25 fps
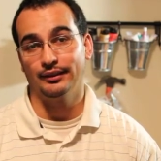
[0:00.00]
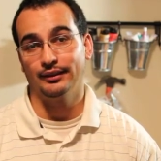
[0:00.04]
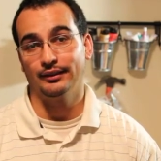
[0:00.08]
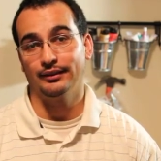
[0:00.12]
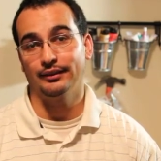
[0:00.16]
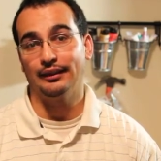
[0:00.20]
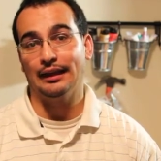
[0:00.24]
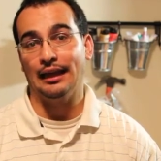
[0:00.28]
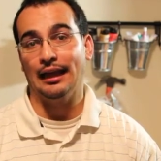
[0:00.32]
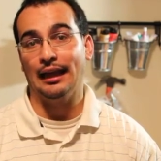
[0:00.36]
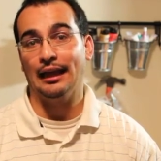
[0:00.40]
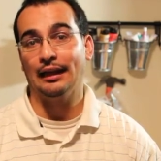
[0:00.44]

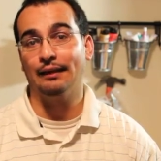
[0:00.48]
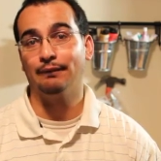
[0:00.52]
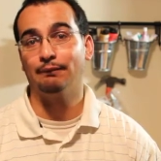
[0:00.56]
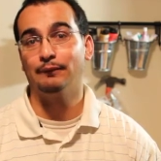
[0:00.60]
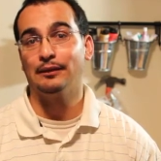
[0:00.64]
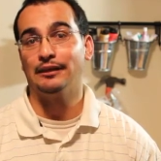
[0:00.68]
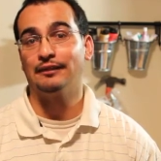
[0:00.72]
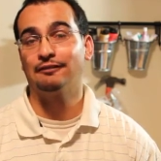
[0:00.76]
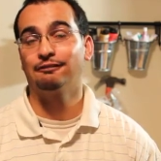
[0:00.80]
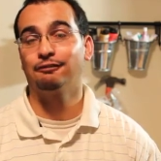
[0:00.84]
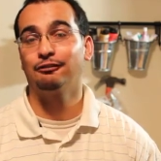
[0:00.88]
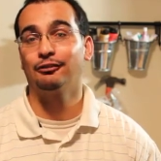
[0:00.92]
that
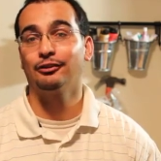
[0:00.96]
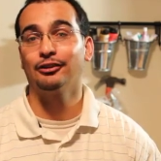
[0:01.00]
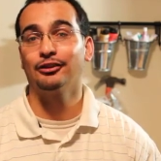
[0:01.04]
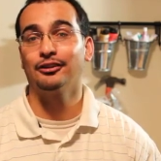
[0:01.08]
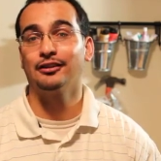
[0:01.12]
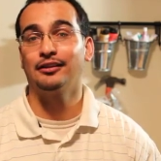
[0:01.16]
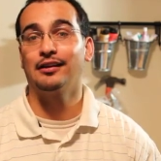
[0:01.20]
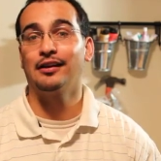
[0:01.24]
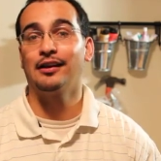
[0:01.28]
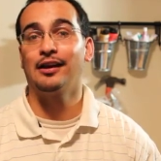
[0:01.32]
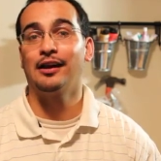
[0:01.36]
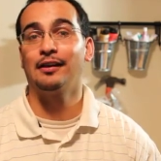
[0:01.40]
before
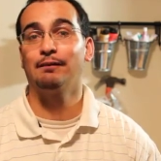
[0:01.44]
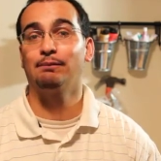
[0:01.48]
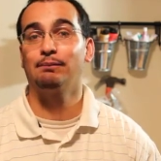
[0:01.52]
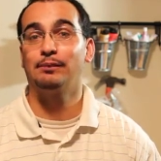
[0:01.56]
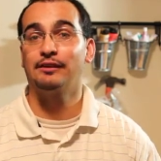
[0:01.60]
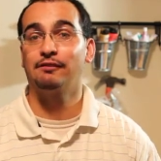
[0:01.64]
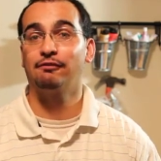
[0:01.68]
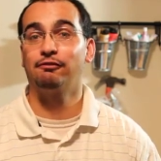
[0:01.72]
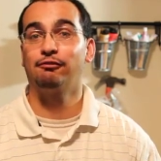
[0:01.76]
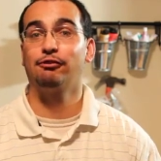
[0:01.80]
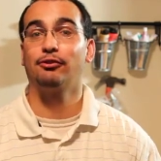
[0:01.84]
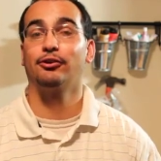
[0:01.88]
God
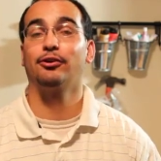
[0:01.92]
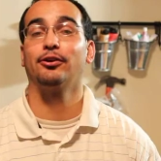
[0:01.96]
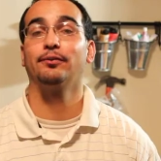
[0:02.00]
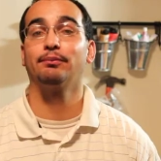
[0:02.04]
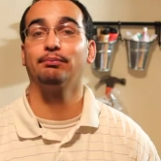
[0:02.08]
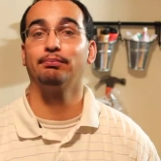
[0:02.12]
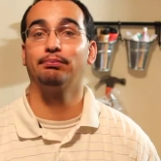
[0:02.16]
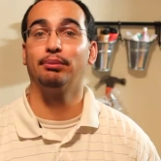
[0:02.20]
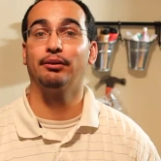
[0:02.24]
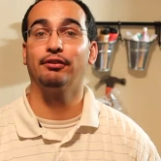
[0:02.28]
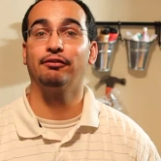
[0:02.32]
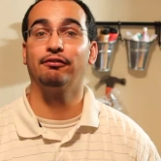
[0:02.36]
perform,
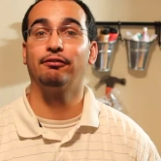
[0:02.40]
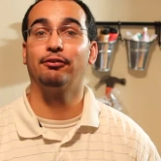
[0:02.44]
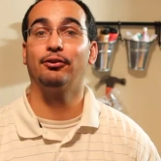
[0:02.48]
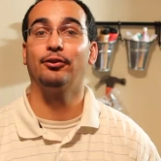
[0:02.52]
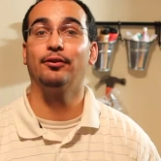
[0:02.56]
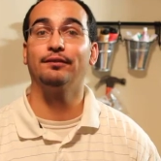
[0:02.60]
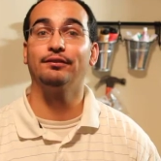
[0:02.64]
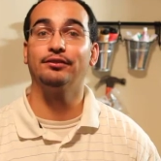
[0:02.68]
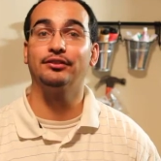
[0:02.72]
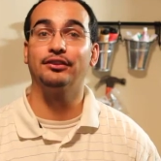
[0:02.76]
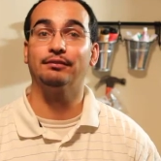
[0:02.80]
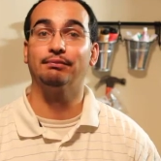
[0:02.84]

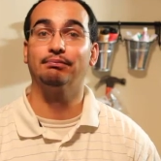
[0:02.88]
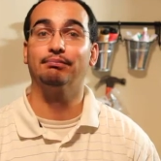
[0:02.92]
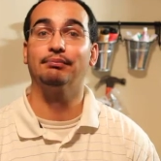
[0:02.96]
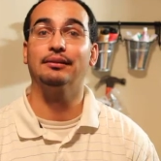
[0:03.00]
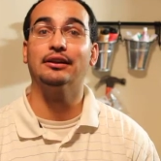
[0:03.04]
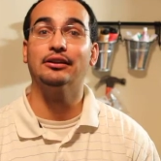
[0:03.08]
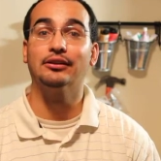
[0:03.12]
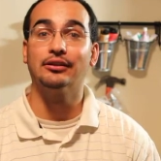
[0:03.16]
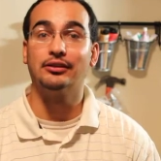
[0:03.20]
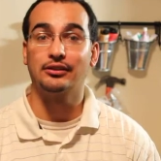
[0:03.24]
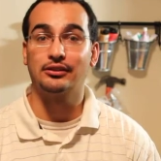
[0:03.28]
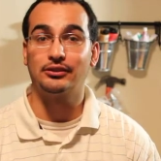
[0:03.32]
performs the
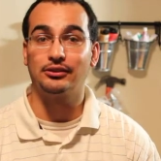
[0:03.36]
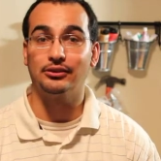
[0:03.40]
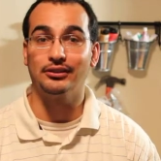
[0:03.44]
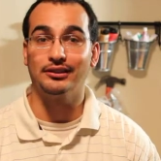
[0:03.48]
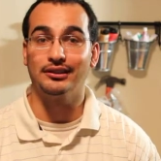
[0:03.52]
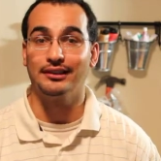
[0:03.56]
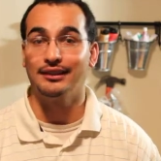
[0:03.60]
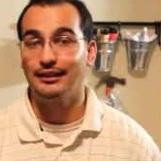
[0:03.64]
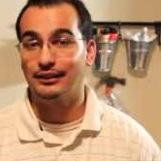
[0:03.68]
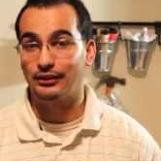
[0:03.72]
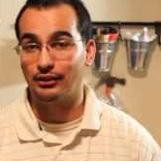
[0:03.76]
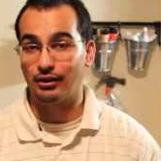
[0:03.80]

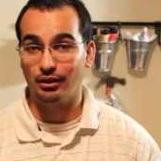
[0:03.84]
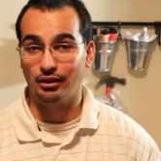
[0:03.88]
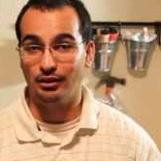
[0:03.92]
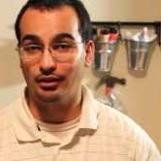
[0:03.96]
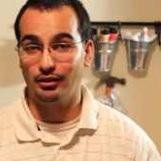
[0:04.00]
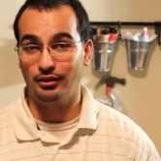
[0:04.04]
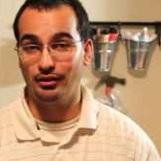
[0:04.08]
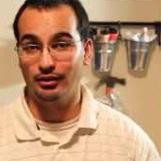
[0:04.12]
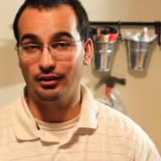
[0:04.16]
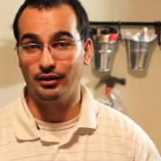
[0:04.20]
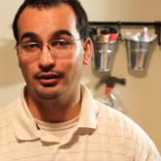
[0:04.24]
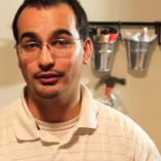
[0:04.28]
miracle in our
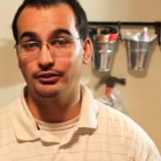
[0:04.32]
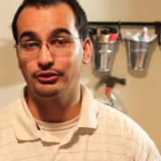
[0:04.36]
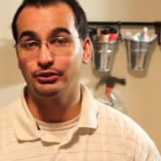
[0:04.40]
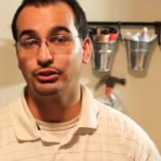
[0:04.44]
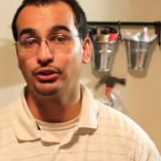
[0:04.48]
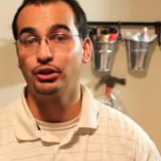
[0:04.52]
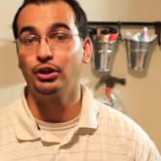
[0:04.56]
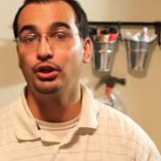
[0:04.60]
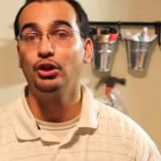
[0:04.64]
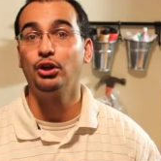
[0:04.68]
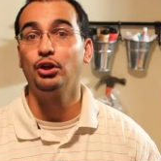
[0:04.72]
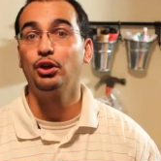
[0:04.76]
hearts,
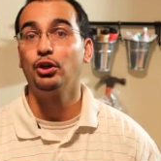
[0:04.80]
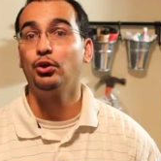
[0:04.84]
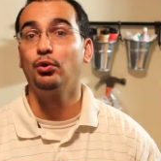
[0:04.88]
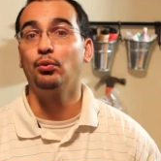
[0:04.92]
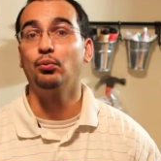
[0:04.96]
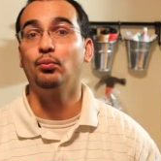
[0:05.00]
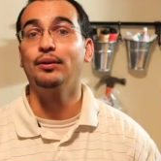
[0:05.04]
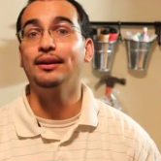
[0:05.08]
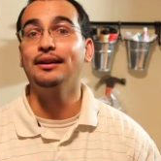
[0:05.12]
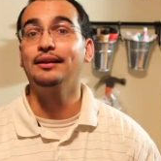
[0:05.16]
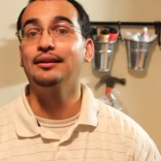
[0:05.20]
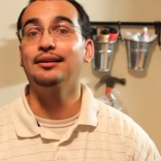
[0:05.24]

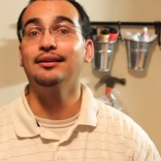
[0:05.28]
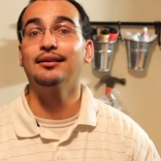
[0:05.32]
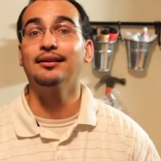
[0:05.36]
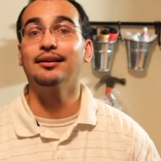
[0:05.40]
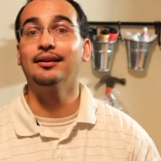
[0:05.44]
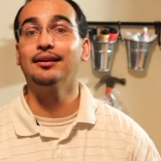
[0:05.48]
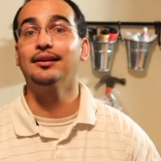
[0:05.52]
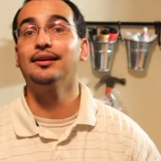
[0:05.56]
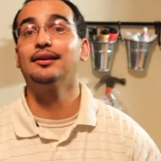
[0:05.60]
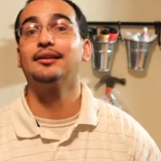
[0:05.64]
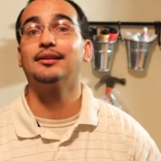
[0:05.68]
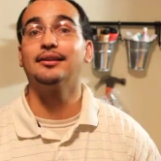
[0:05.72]
we
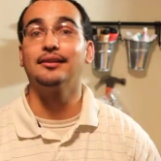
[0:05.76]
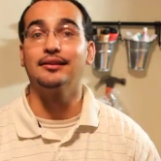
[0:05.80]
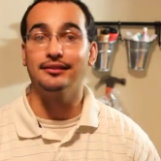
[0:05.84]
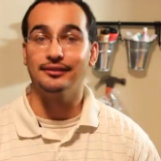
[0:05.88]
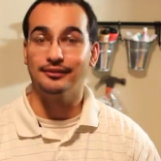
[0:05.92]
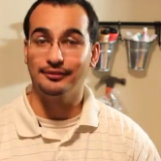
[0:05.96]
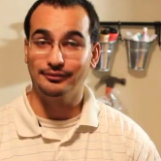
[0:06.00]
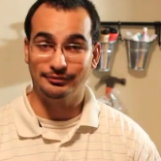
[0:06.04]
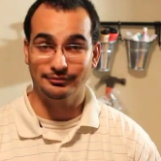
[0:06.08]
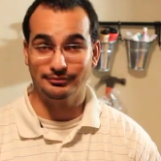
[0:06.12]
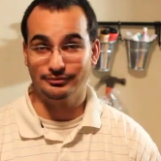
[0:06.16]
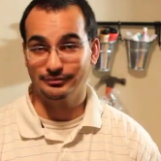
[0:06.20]

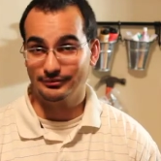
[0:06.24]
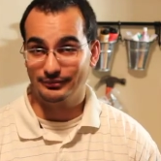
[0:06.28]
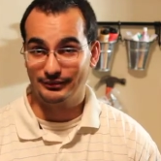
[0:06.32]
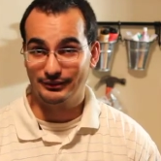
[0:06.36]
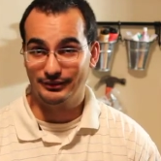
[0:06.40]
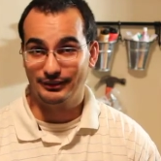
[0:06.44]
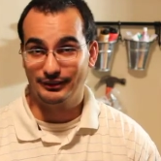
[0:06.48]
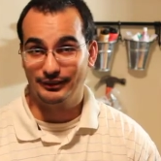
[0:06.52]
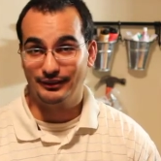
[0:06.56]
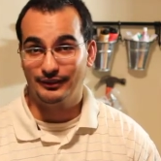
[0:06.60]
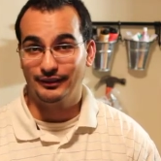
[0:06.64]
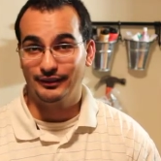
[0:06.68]
love
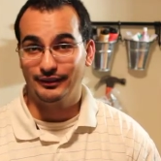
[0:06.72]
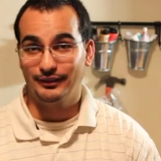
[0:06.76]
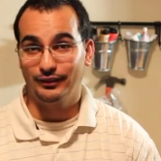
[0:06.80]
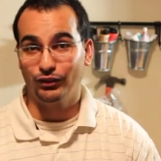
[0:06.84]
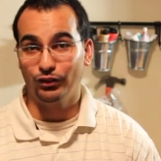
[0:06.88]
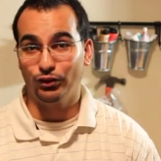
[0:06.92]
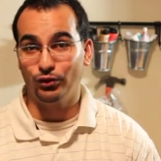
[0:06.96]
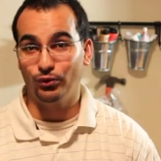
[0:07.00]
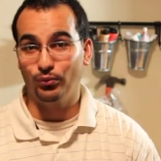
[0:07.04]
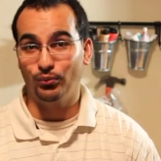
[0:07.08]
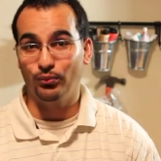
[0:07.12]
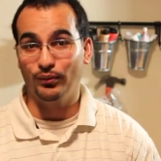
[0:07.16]

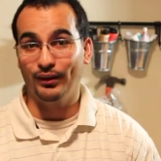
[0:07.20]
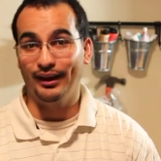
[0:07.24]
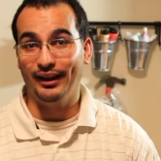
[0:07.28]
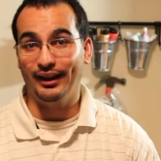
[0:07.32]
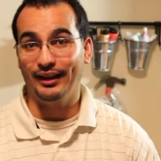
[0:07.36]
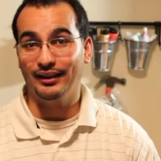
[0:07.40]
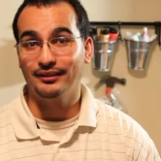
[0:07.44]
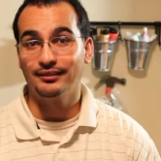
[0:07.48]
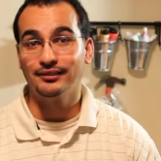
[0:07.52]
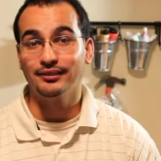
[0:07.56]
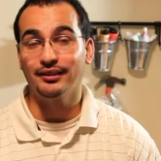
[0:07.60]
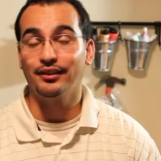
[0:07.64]
the
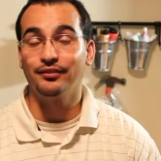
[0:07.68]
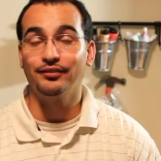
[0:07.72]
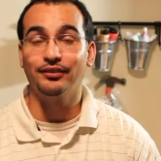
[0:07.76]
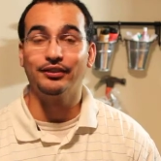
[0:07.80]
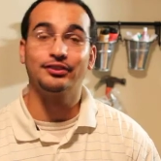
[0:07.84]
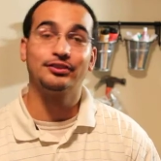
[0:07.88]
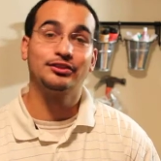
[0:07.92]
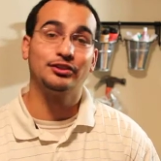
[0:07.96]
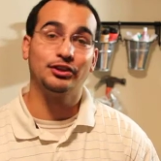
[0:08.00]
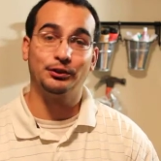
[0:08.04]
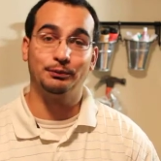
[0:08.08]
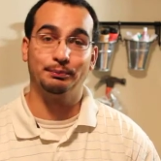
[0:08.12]
ways of the
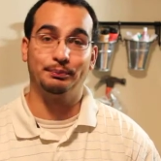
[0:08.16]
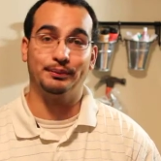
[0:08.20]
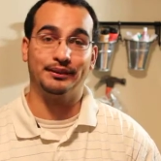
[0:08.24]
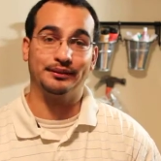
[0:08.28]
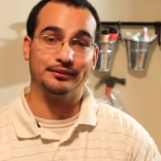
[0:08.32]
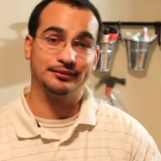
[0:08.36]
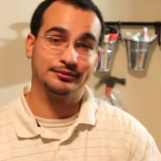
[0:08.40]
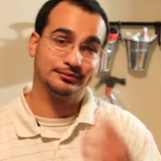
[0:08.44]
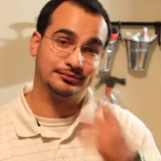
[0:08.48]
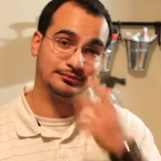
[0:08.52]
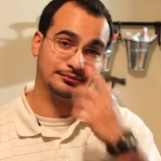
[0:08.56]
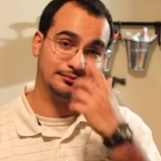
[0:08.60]
serpent
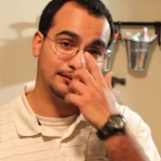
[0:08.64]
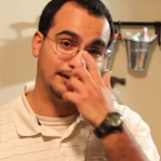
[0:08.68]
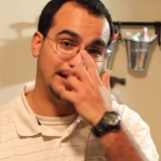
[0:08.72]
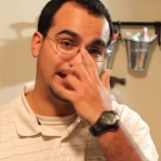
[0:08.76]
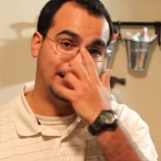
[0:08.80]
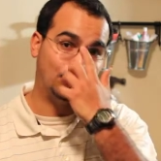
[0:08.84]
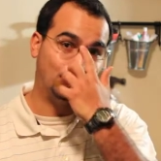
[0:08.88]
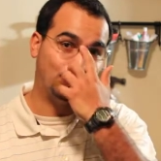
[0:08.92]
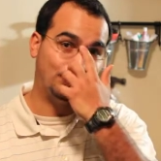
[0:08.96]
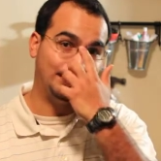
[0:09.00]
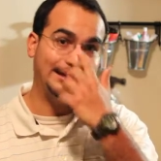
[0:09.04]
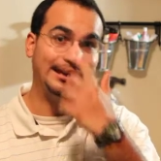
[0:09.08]

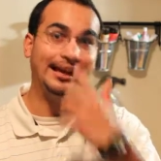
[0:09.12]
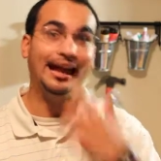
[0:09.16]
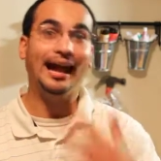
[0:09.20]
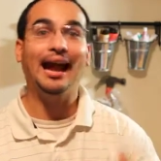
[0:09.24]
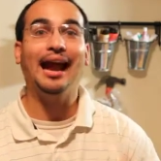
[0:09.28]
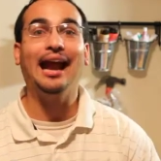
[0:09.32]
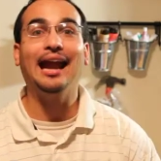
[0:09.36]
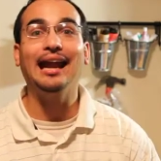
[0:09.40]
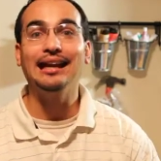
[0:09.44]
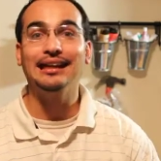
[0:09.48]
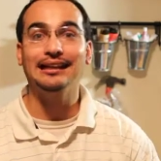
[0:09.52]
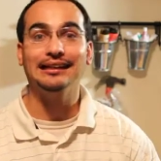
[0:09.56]
and we
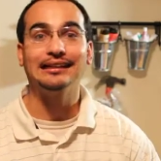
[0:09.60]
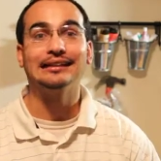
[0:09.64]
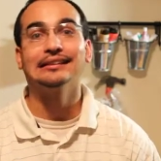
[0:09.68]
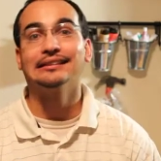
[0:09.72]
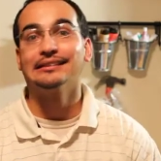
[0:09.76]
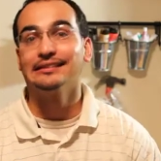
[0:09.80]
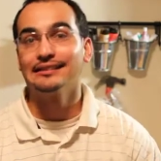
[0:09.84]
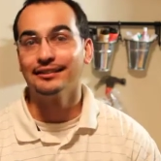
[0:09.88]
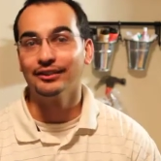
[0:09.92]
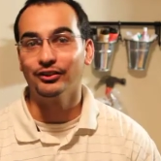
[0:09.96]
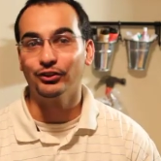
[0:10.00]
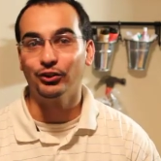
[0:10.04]

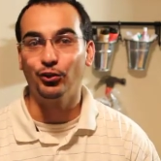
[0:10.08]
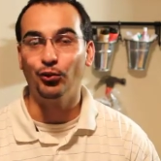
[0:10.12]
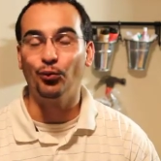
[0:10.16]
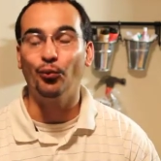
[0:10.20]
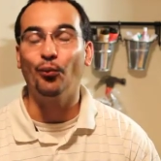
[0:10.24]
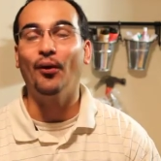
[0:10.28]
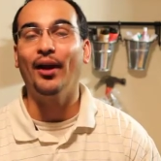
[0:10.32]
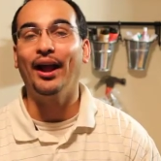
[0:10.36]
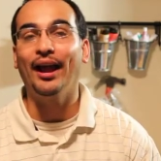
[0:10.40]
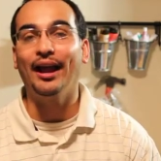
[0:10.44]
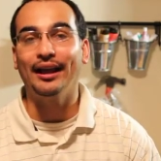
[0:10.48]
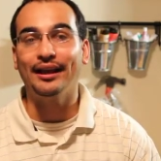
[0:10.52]
hate the
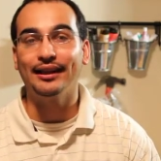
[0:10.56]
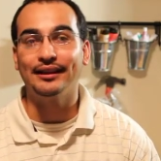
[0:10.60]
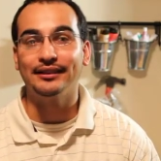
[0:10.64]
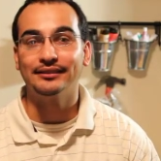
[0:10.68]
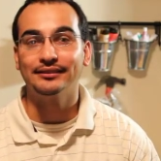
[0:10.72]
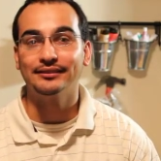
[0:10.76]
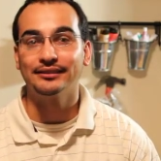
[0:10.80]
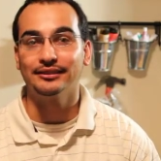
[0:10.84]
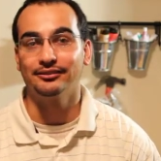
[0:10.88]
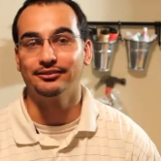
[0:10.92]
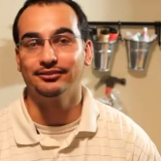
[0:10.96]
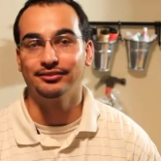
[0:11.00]

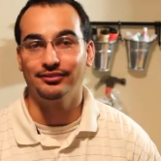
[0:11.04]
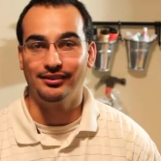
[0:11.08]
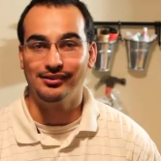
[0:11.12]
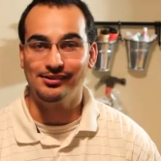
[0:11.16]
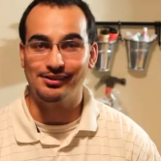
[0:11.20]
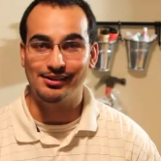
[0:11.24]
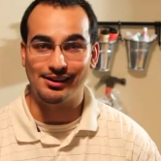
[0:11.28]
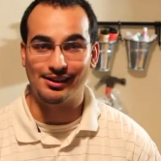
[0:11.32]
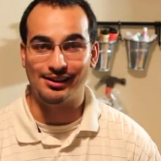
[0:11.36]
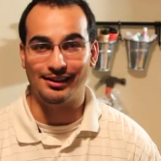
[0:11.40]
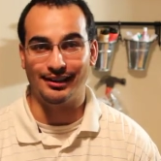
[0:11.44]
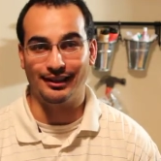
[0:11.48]
ways of
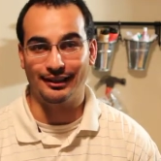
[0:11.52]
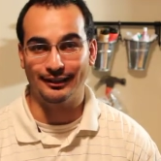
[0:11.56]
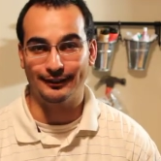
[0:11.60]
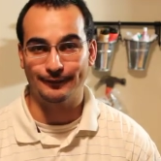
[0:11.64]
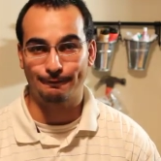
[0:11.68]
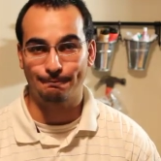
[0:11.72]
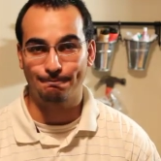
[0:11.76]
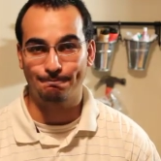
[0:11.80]
God.